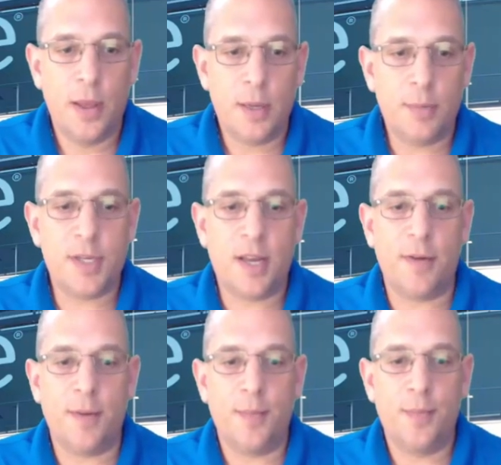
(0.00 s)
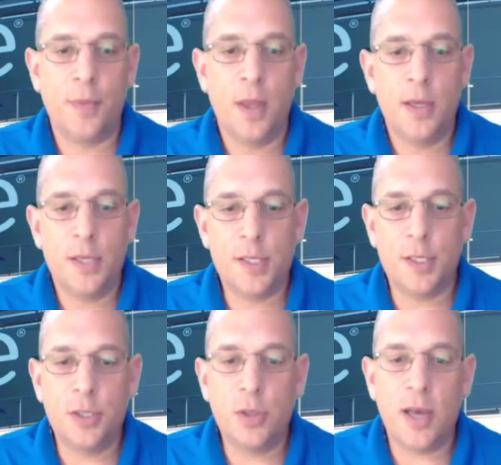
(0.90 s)
Number seven, does the
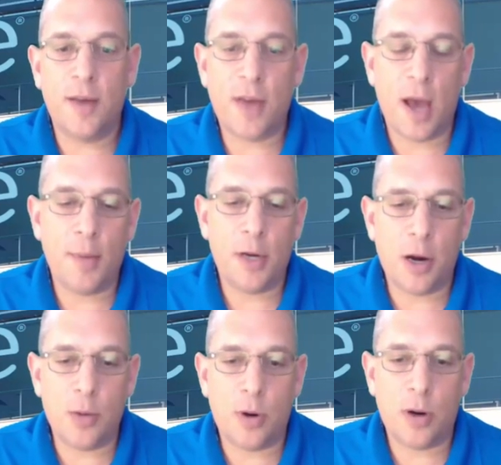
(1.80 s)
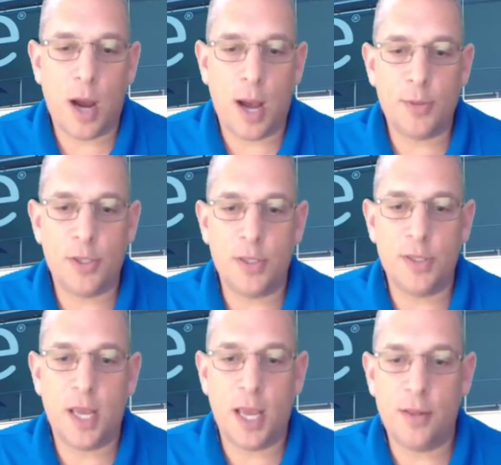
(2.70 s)
tool have common hardware
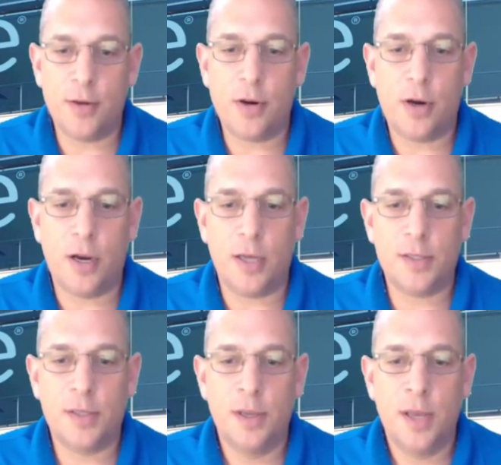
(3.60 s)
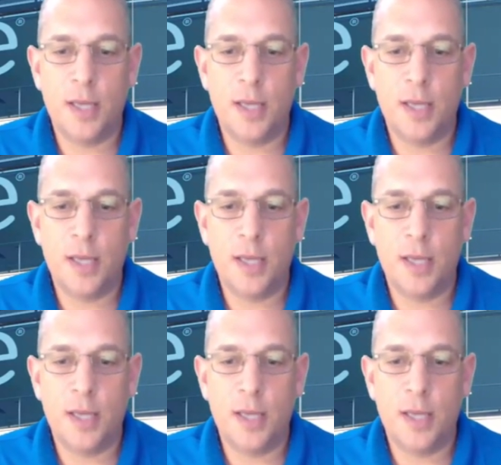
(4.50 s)
options and their costs?